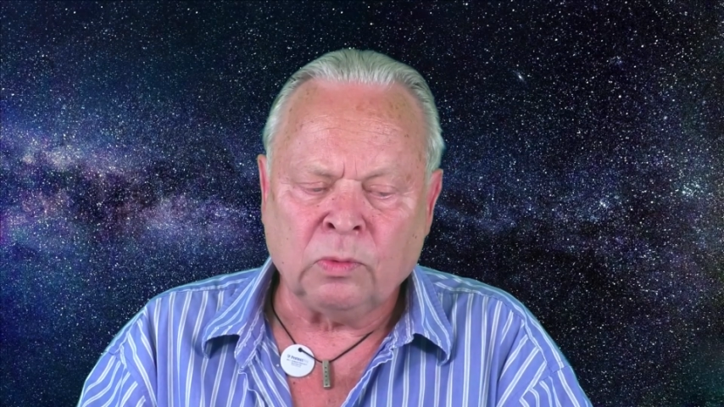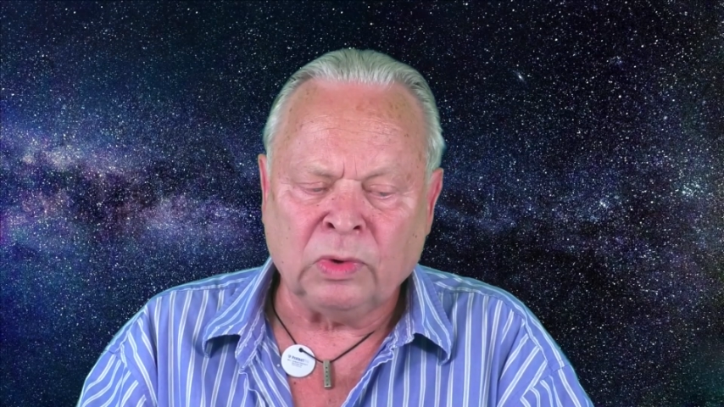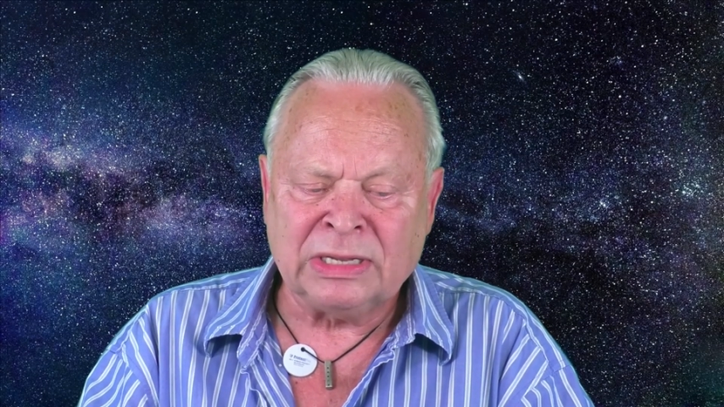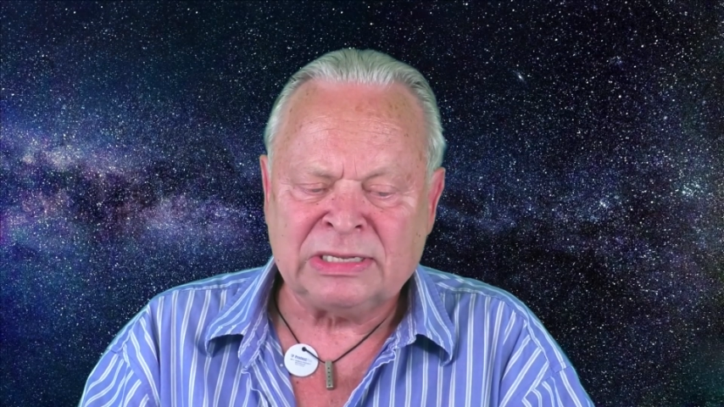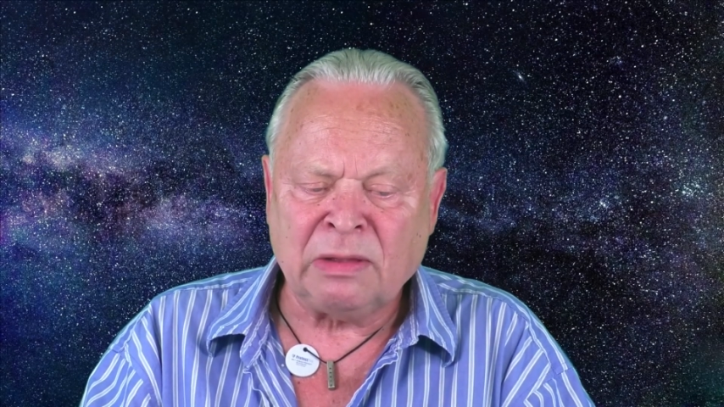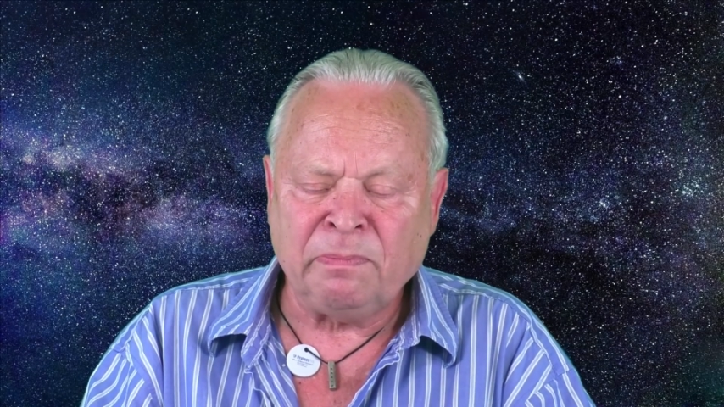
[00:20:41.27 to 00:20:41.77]

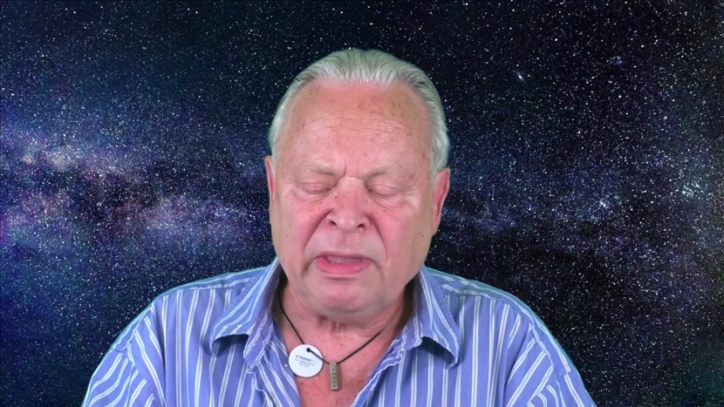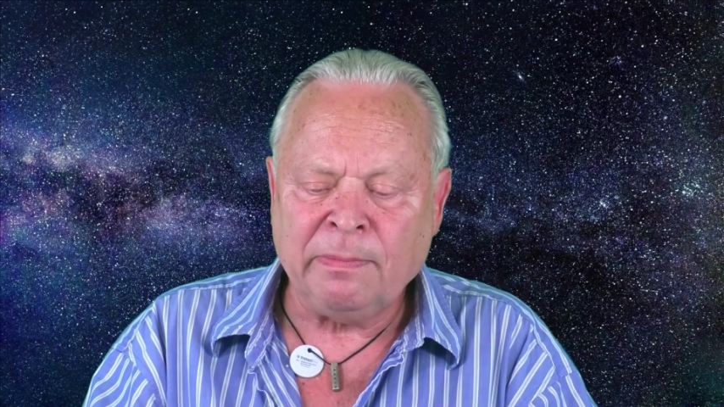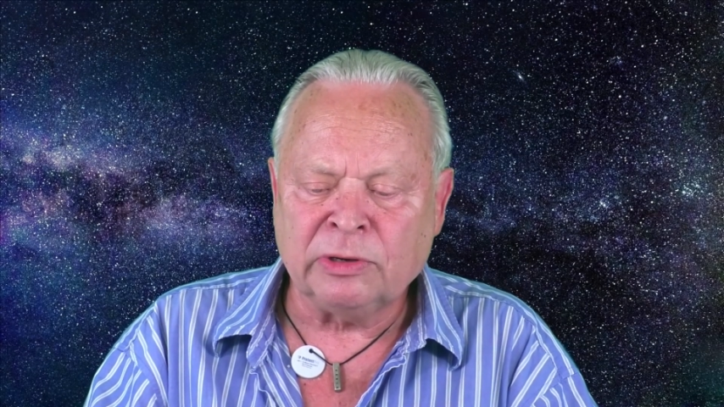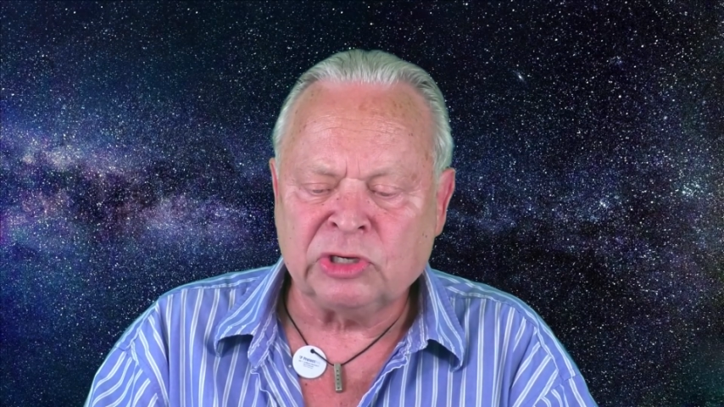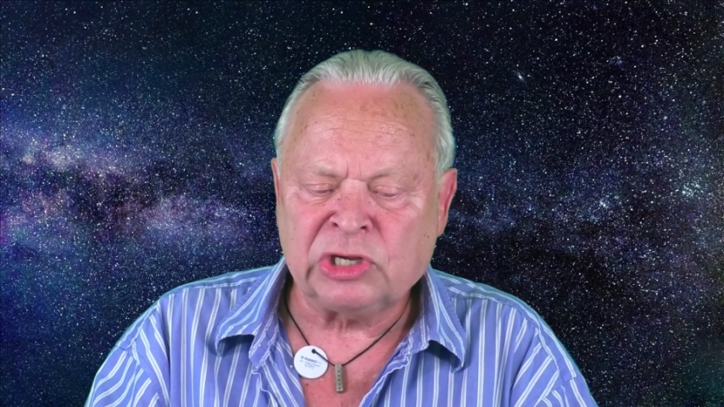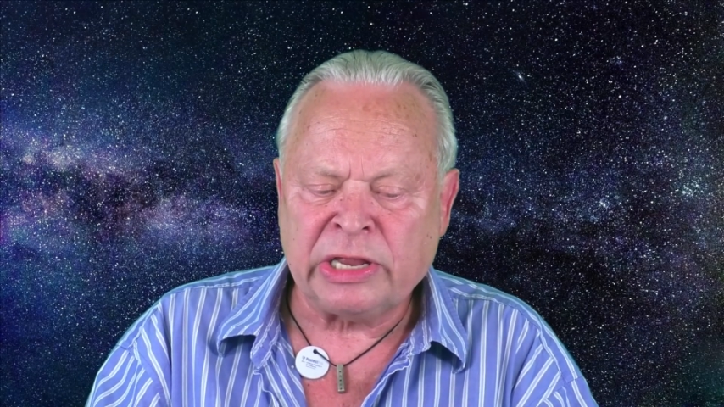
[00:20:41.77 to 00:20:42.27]
When I say
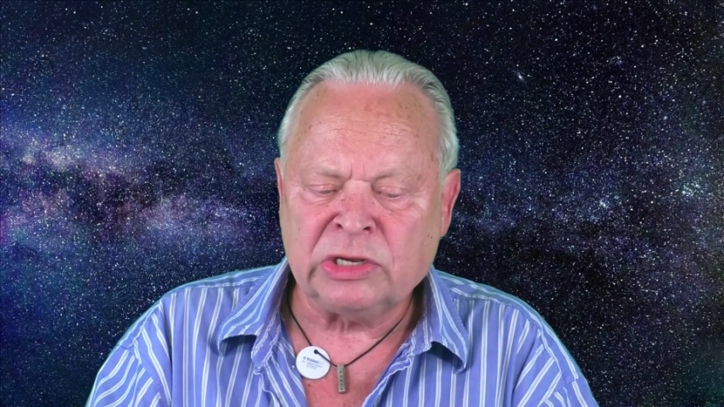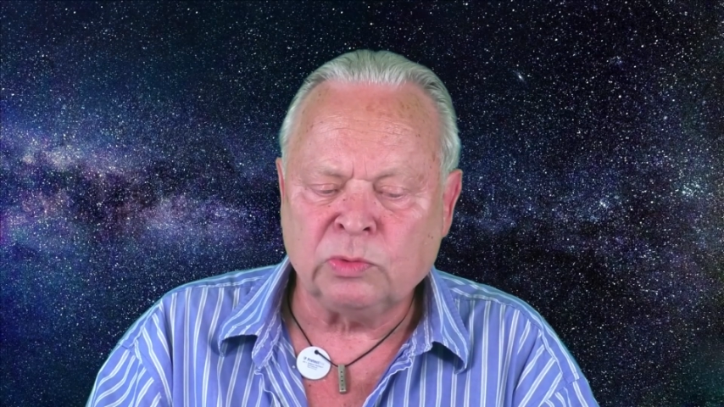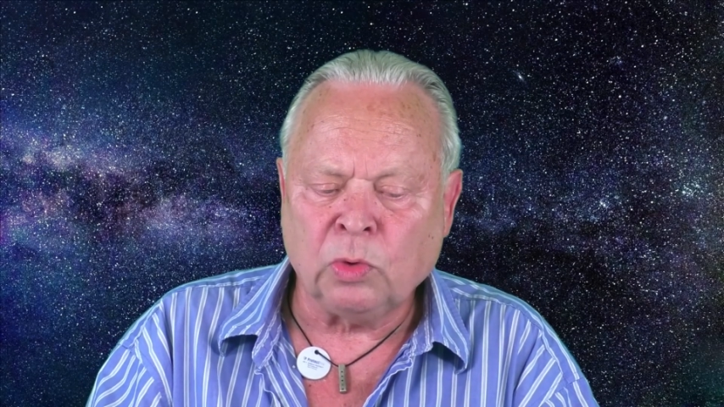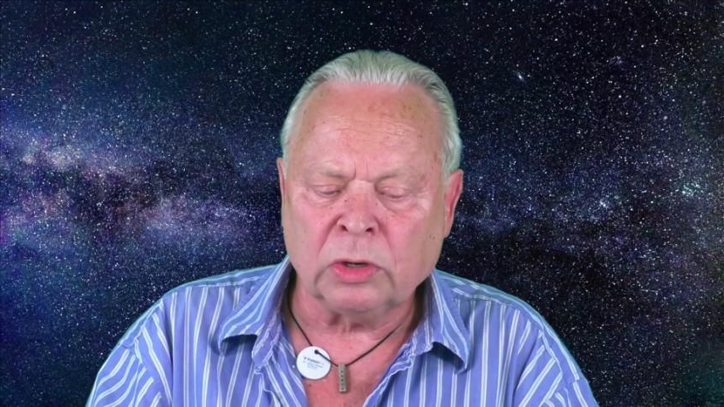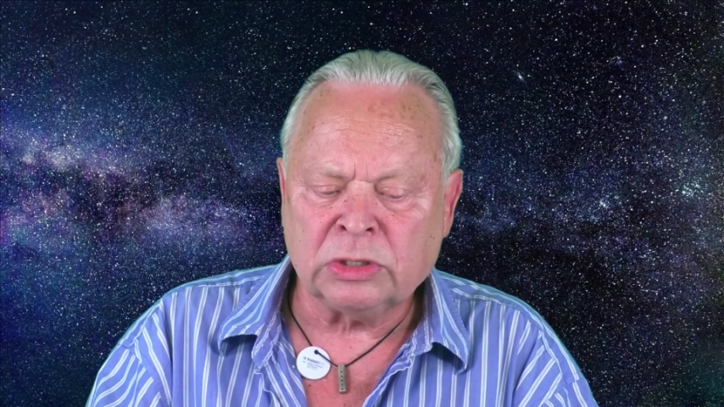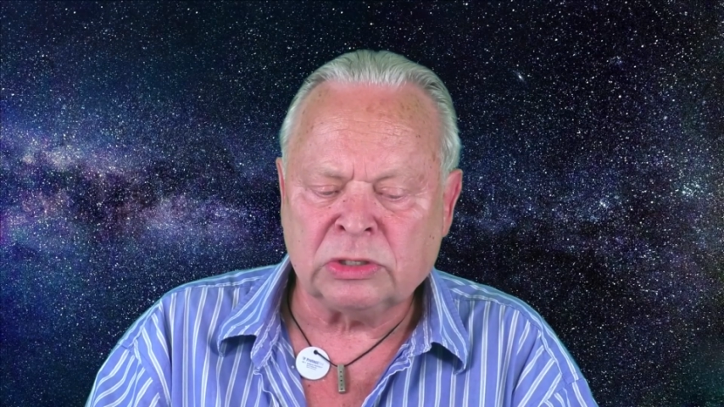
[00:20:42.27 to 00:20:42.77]
people change
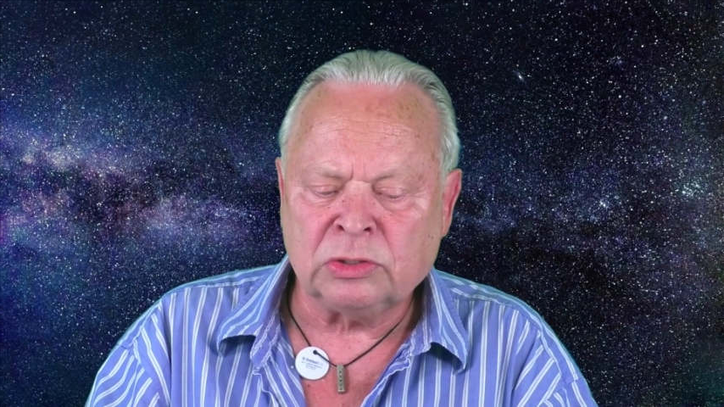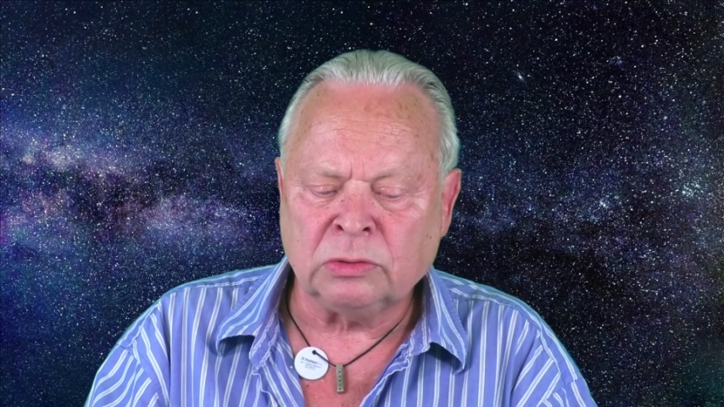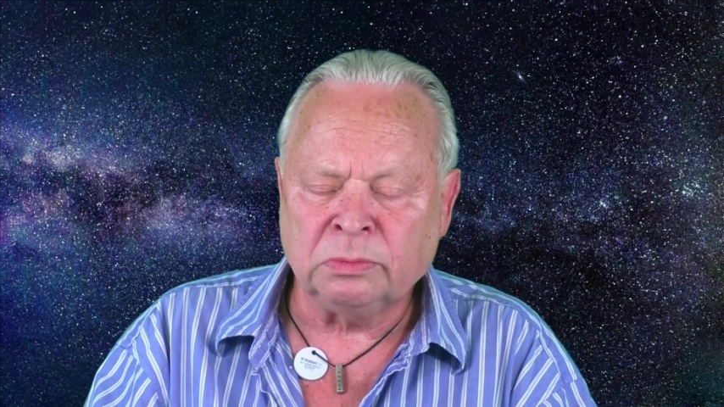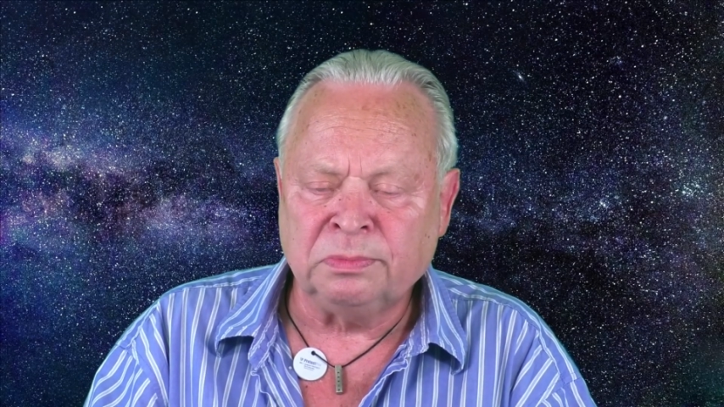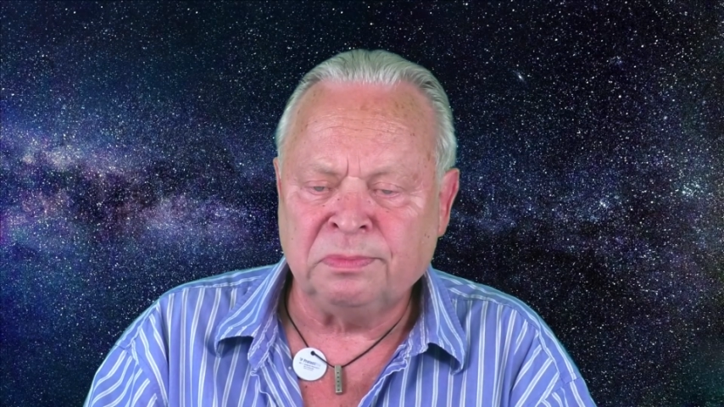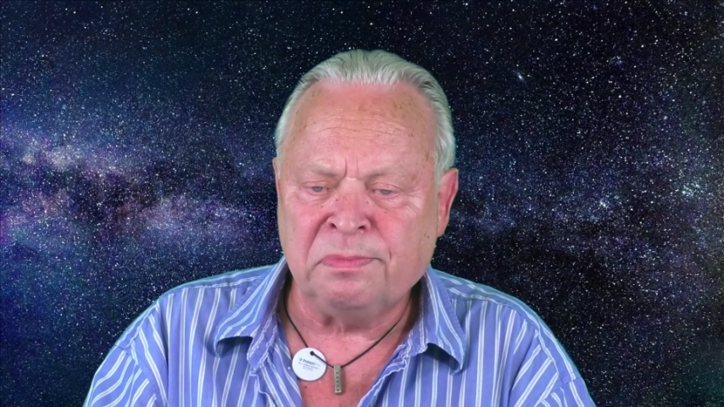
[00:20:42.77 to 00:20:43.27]
water
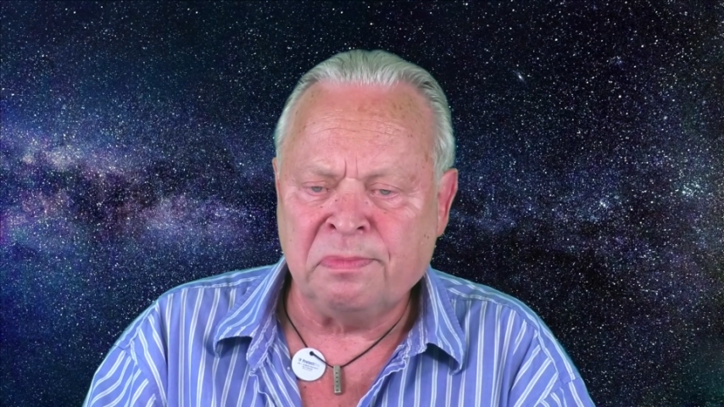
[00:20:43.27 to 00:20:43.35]
to